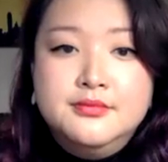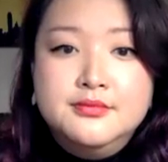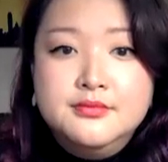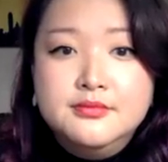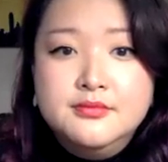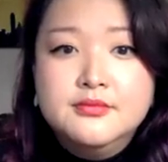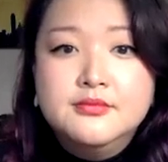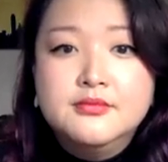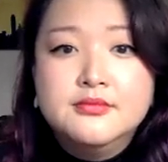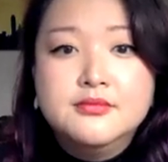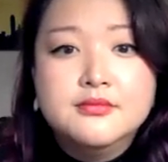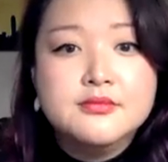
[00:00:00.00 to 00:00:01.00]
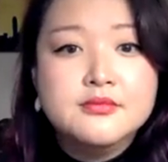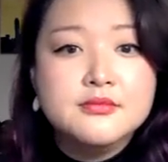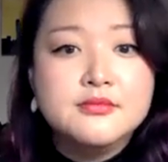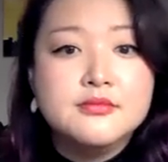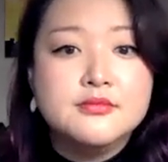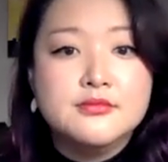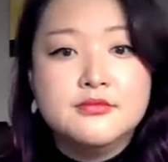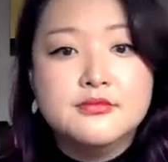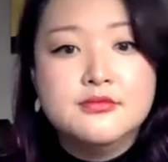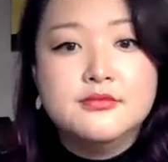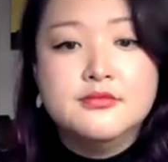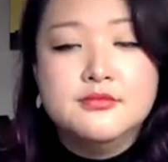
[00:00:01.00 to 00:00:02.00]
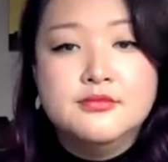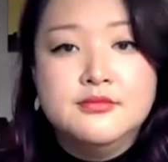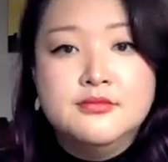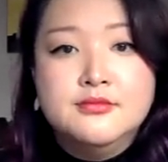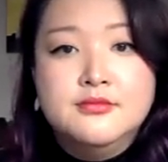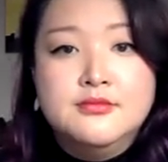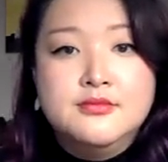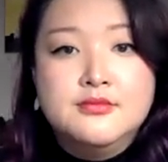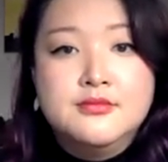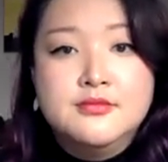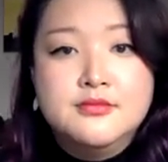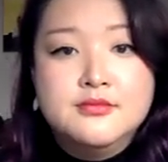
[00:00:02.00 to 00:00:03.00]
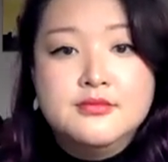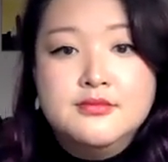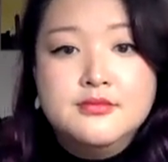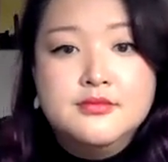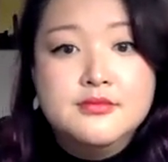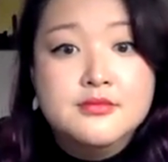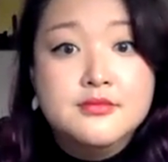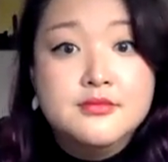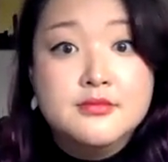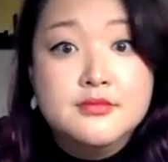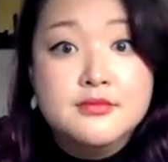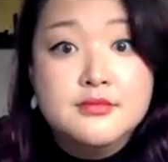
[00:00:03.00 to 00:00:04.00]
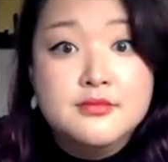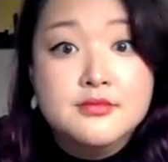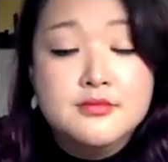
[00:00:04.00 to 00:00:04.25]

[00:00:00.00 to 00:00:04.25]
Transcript: The person shown says nothing.